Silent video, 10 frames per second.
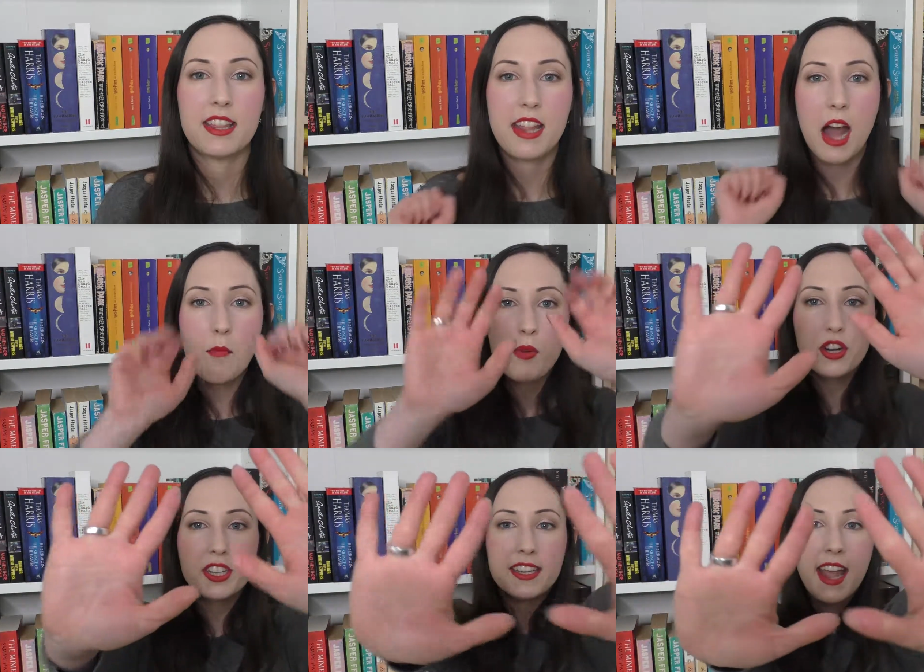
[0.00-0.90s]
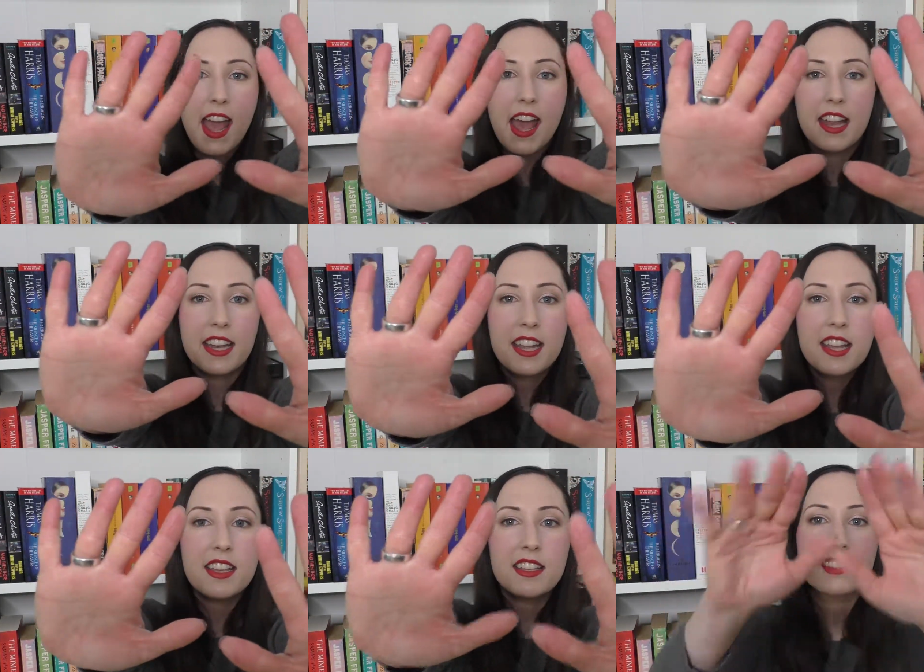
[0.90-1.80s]
Number 10
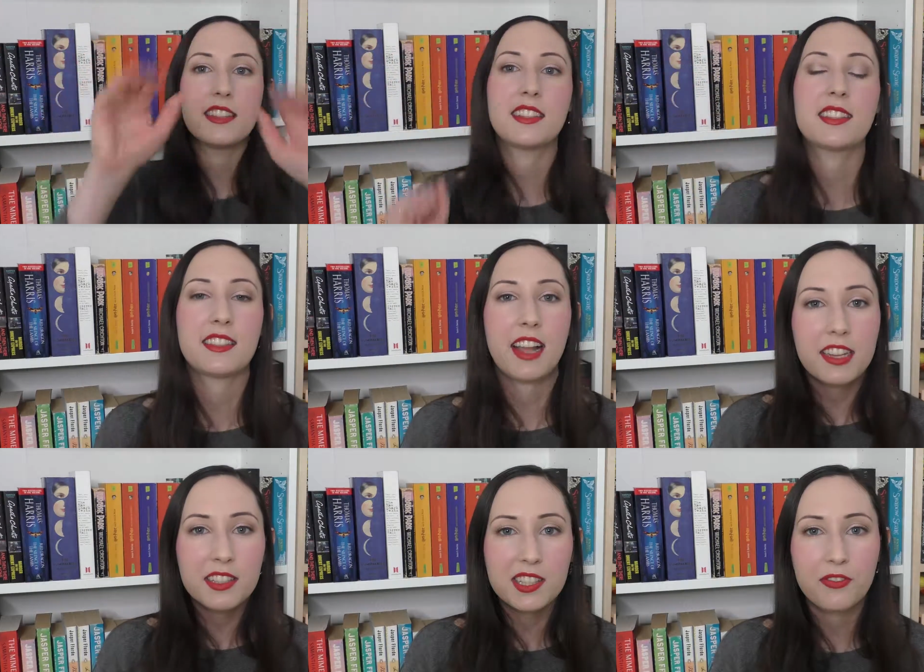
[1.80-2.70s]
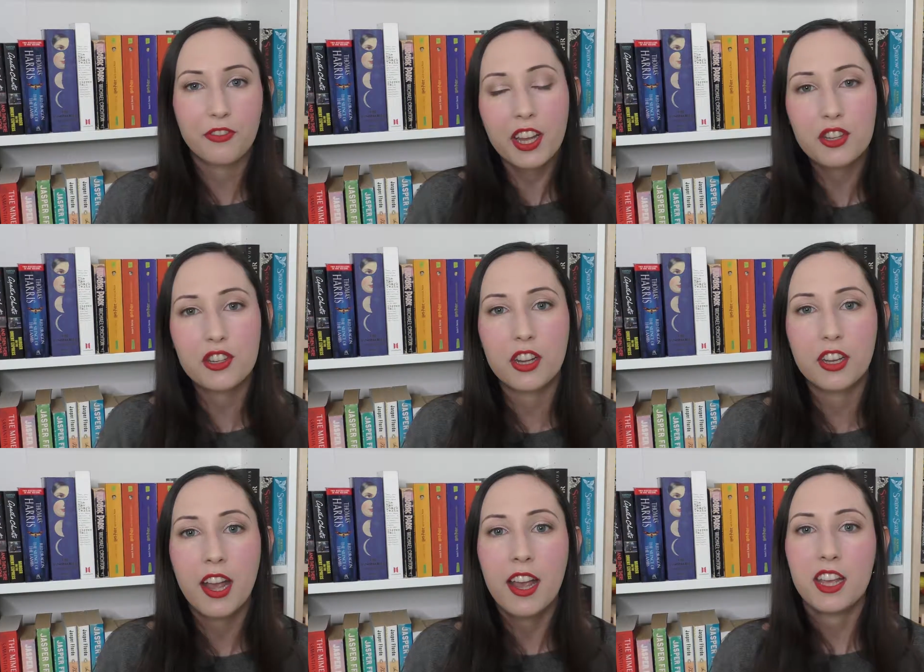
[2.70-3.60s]
is that science fiction